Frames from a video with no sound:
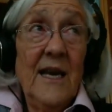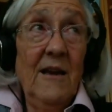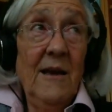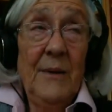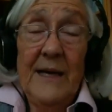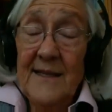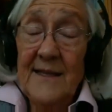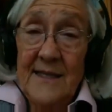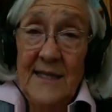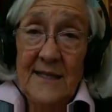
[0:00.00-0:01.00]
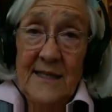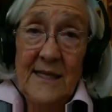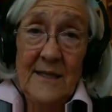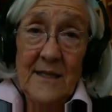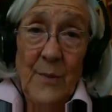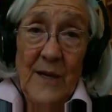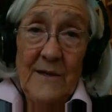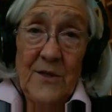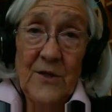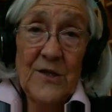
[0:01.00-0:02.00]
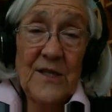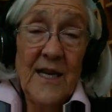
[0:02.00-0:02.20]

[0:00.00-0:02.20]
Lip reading: but I insist that the sponsors